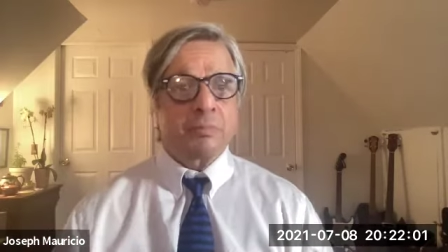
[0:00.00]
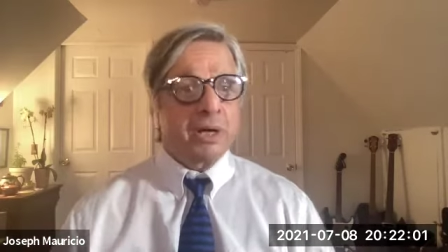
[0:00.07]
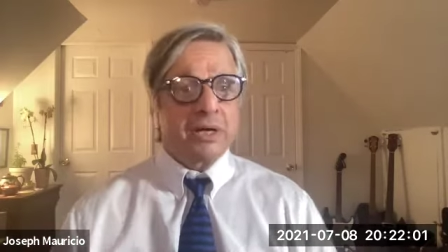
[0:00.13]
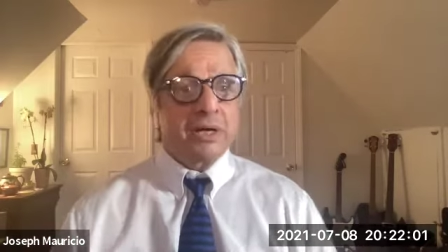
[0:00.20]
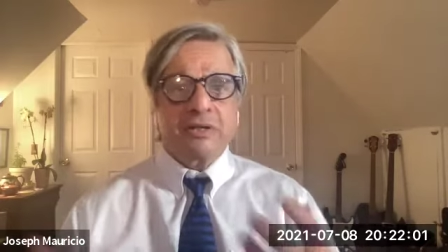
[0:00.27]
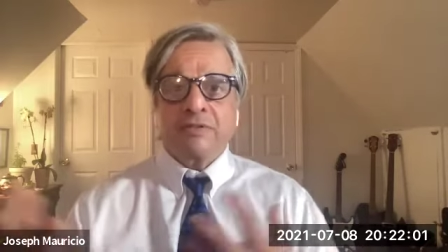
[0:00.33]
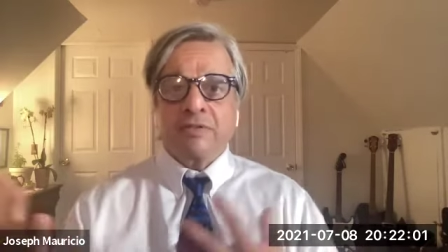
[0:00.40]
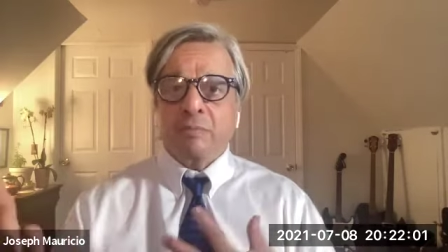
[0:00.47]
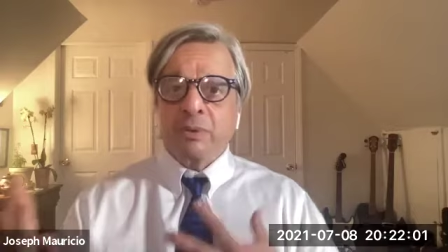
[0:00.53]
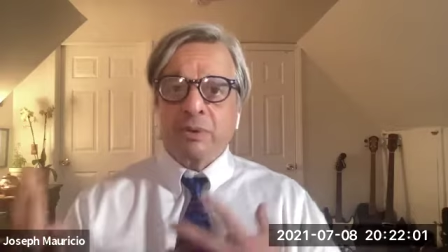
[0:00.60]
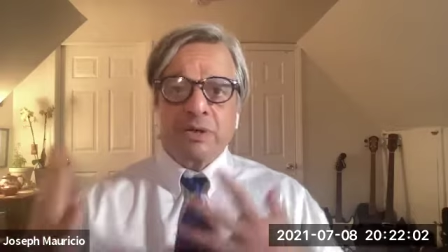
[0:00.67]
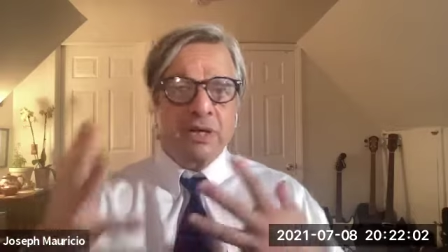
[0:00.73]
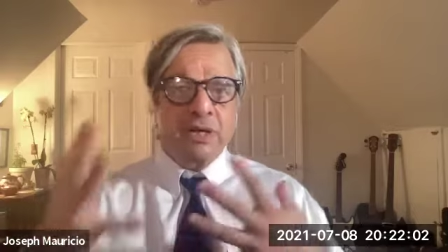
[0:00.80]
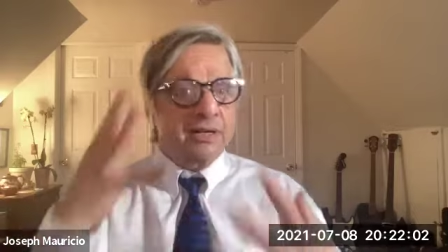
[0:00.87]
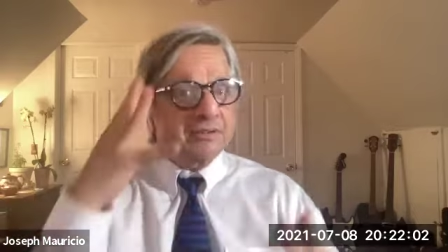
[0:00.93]
The mind of the
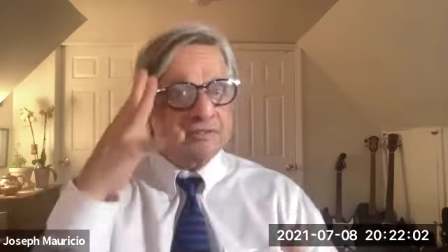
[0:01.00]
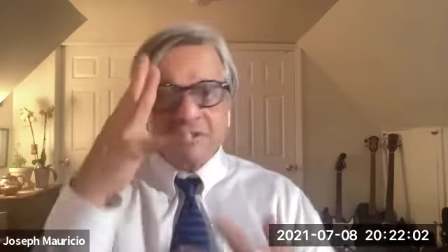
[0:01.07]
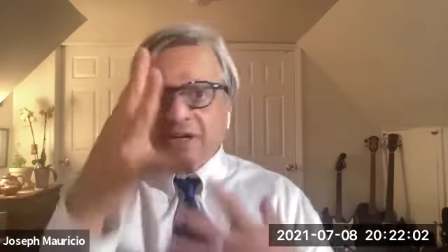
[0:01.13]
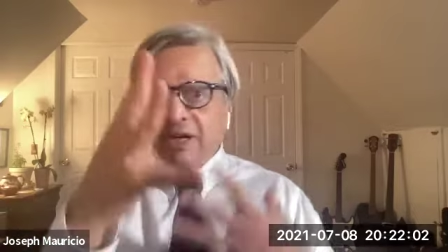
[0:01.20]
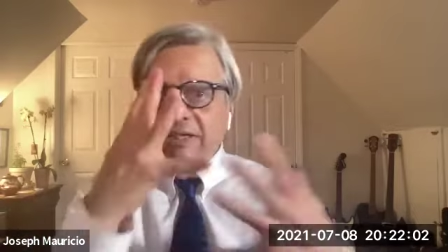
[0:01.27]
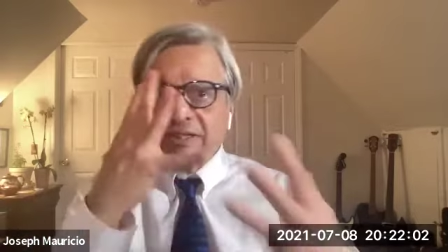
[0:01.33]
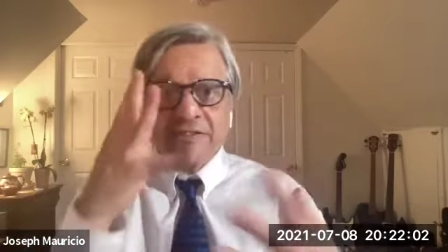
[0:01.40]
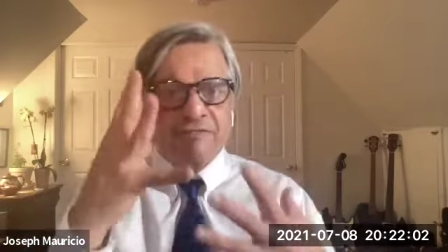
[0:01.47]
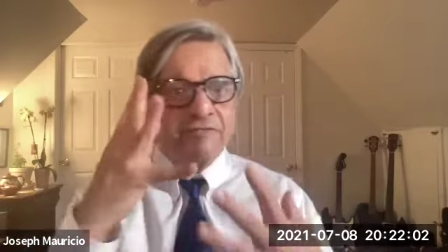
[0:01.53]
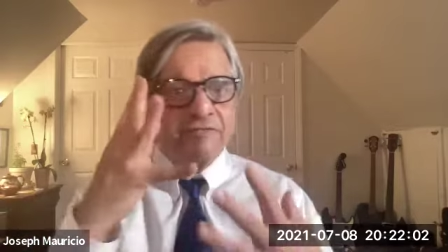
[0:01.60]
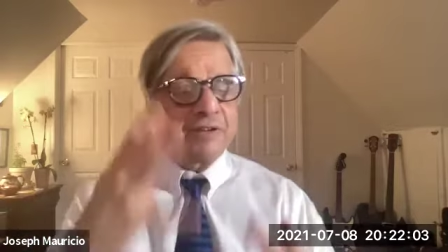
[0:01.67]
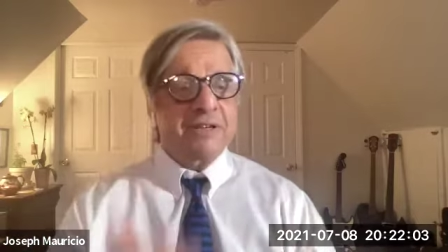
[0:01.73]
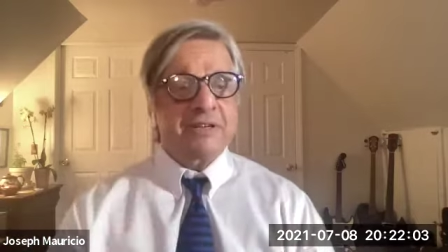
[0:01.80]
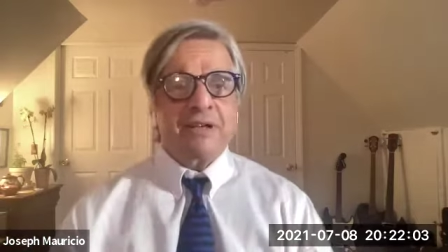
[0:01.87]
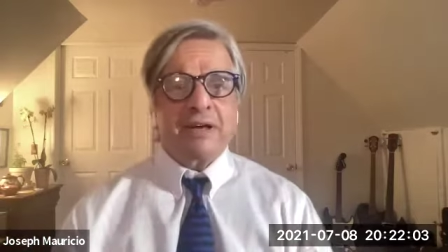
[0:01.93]
Buddha is not the
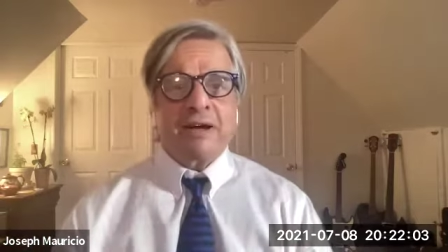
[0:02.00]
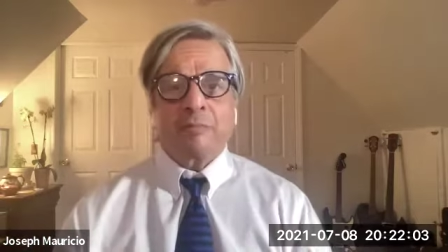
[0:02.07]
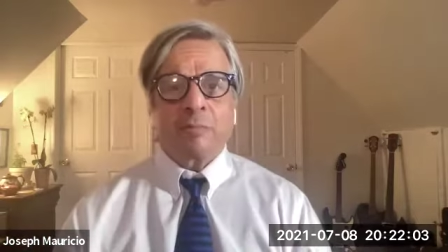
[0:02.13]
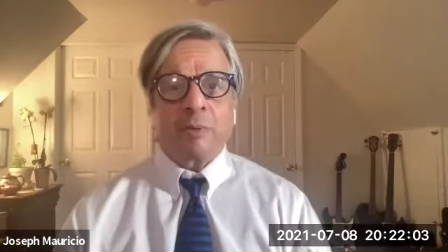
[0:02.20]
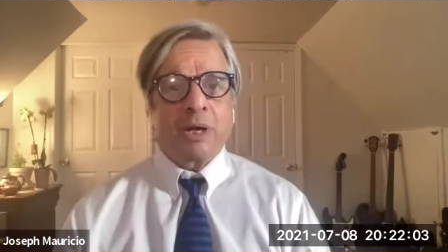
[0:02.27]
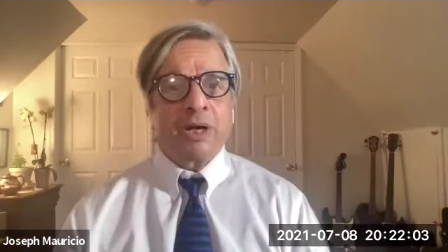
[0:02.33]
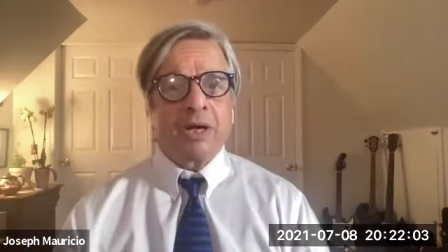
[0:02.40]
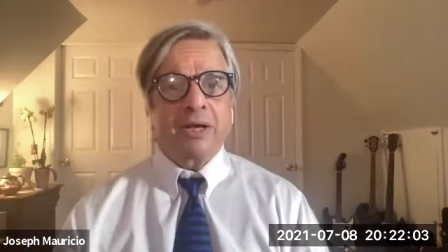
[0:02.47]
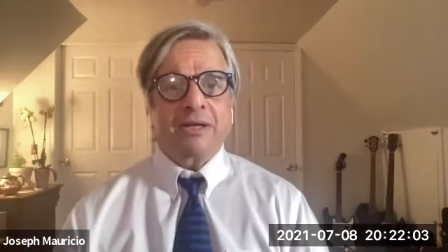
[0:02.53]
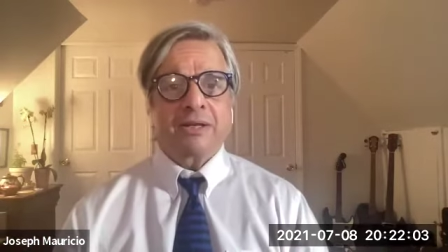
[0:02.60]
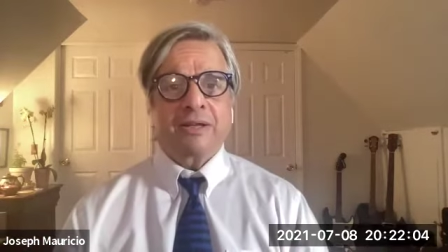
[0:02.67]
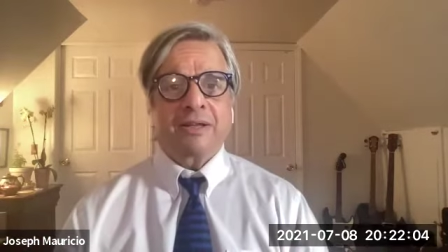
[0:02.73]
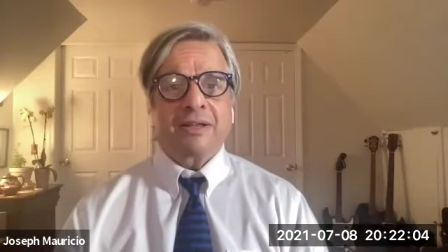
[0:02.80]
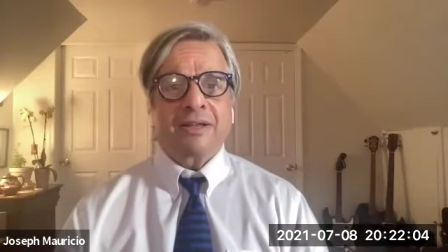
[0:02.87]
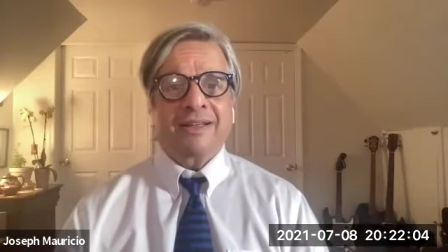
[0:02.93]
freaked out
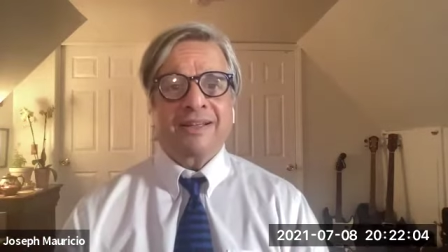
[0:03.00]
mind.